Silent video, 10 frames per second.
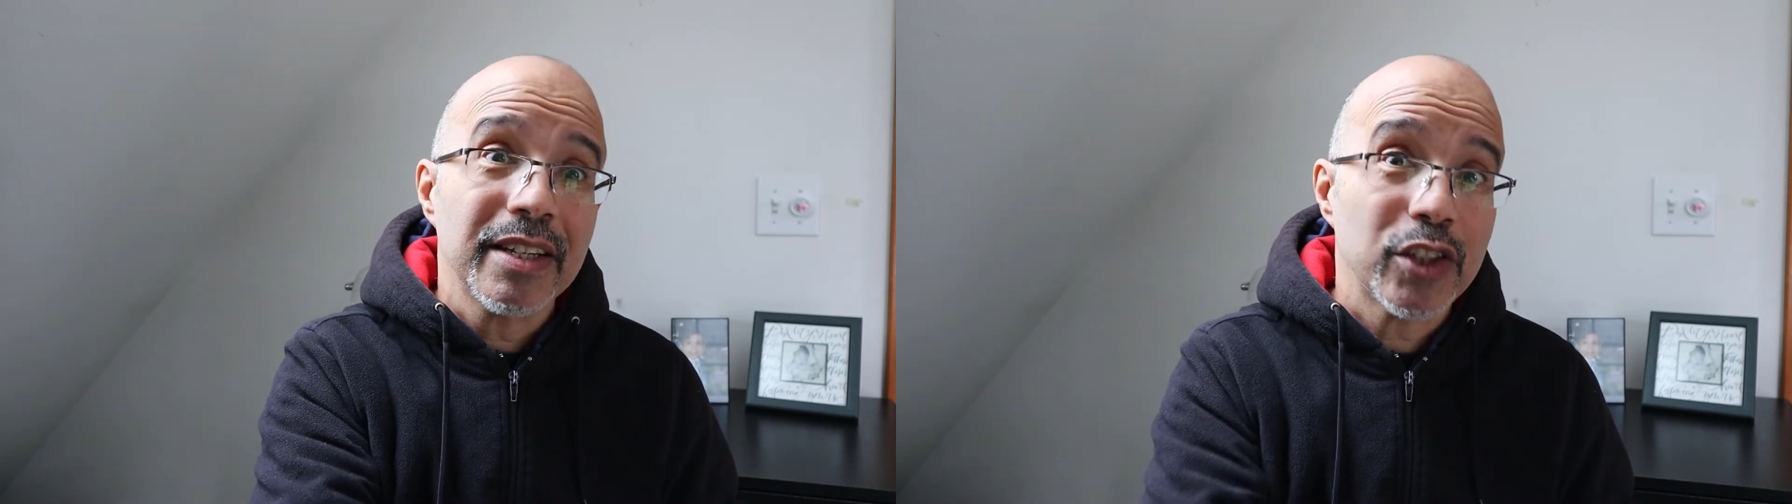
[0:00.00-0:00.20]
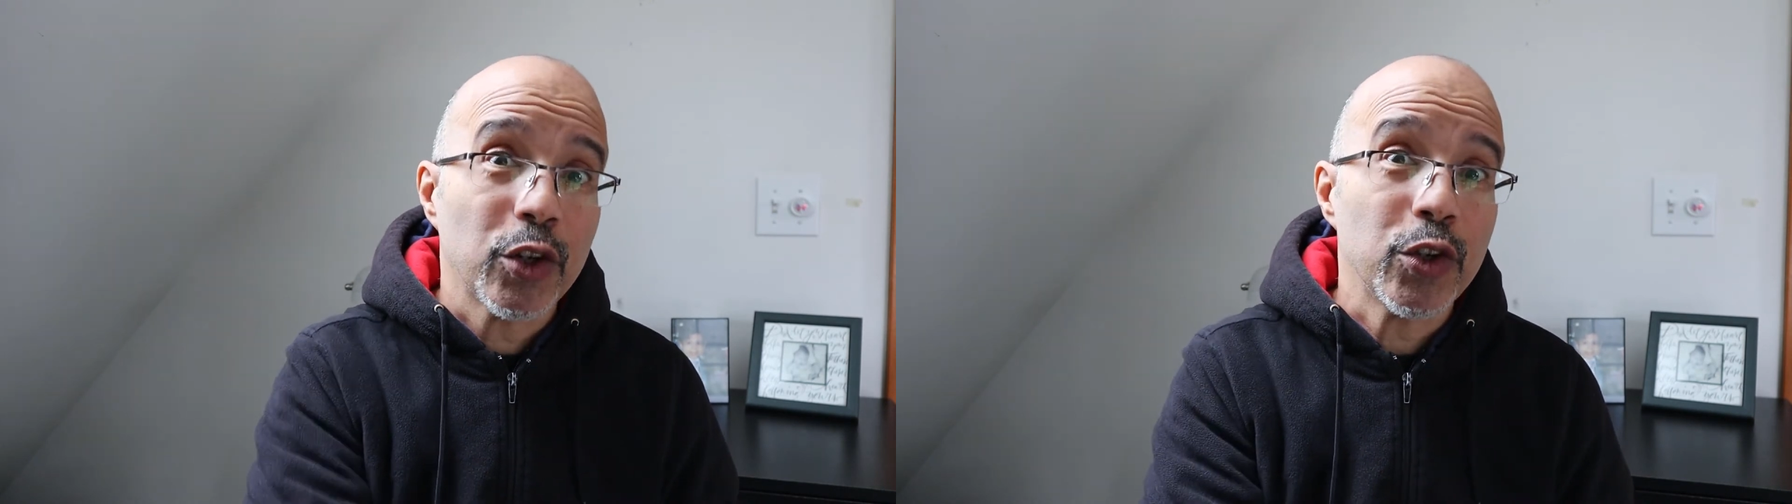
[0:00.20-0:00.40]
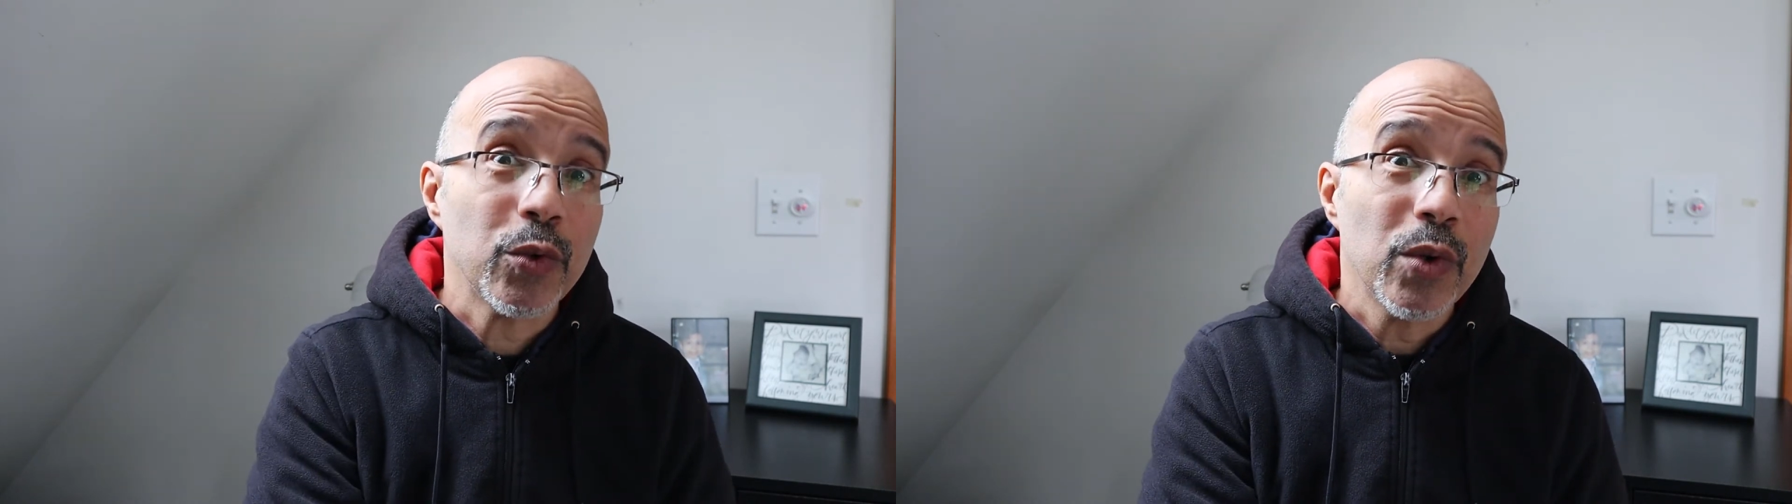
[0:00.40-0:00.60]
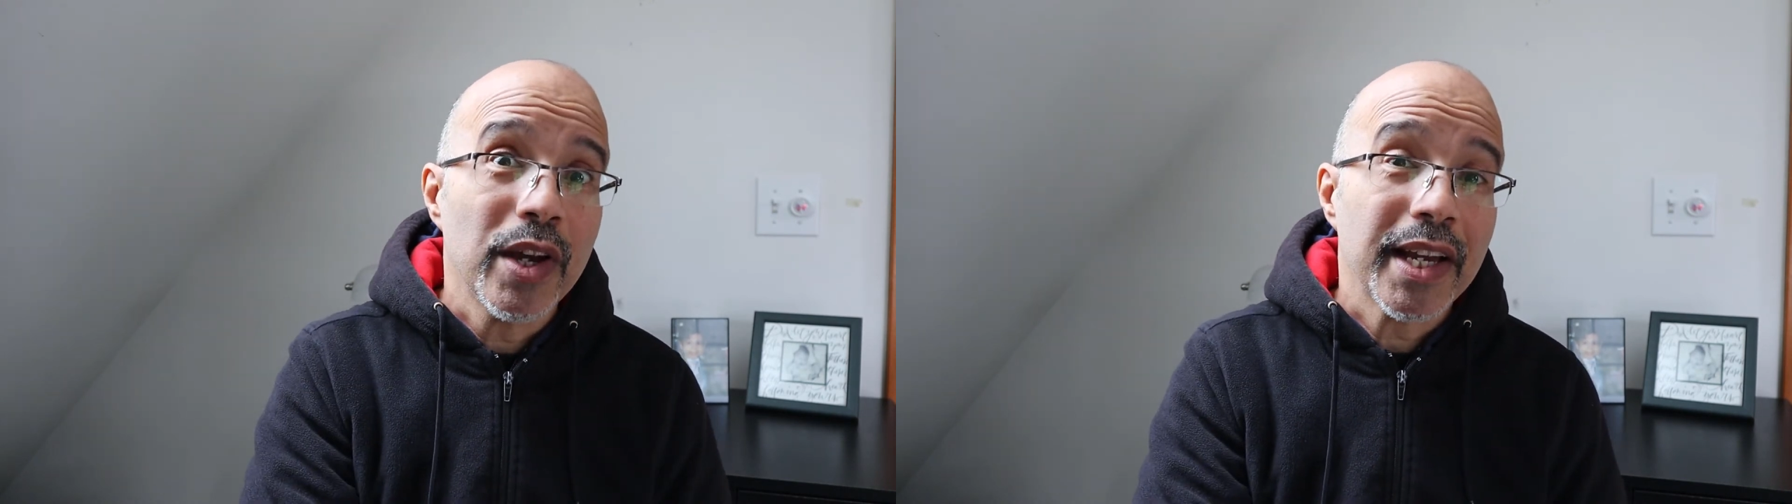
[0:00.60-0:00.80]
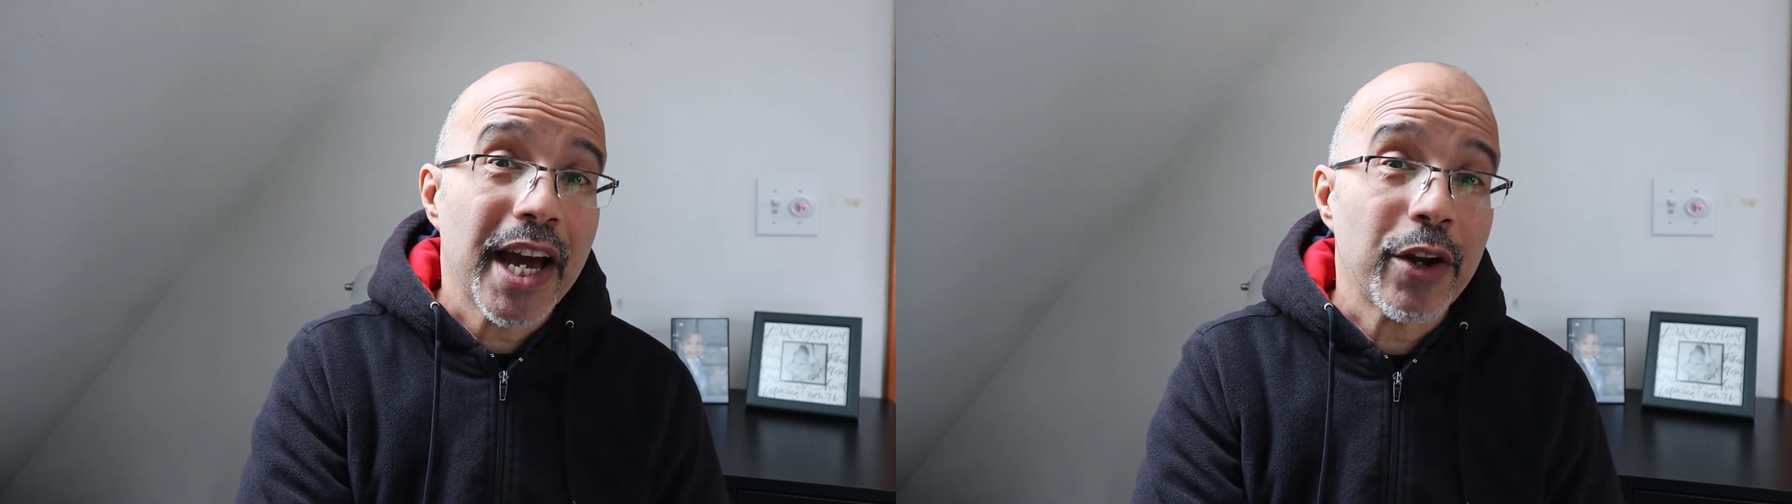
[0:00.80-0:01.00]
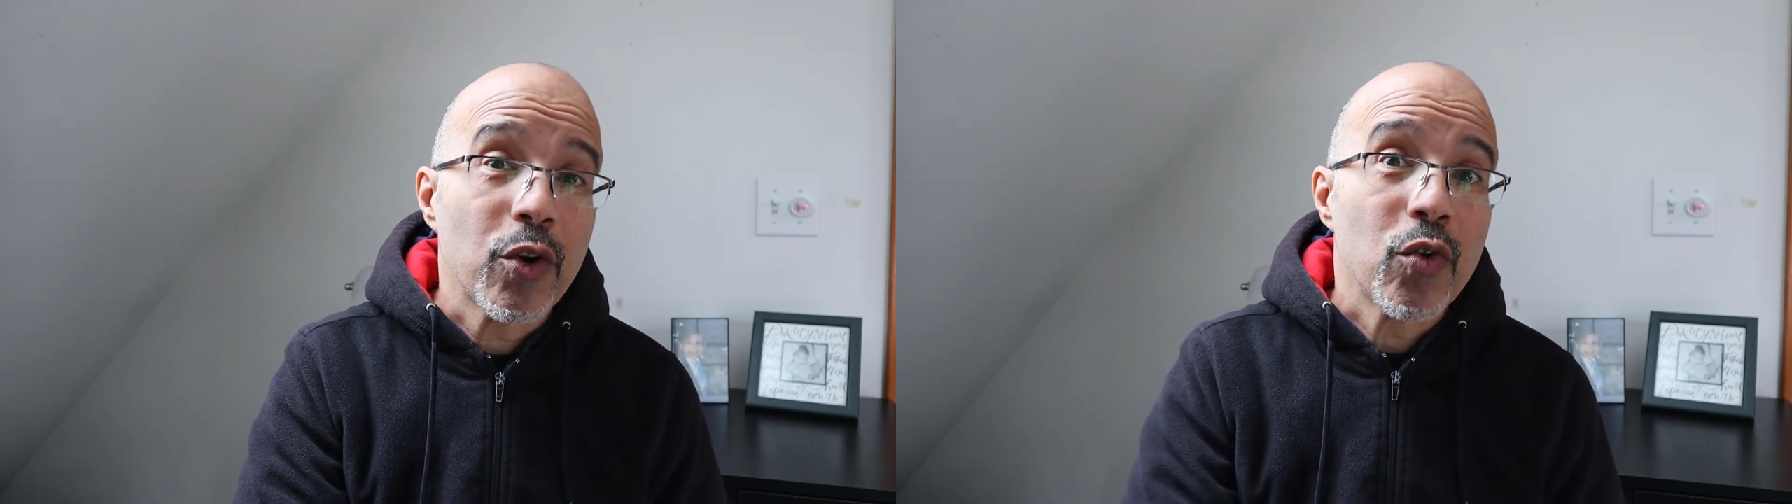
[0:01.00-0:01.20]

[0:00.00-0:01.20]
So you kind of